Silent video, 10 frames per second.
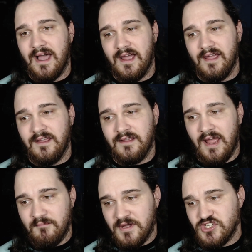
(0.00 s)
I,
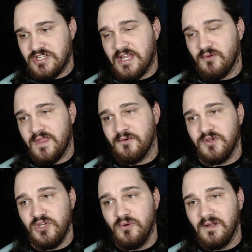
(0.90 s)
I mentioned that they were
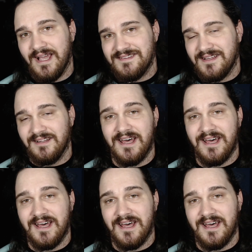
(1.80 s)
utilizing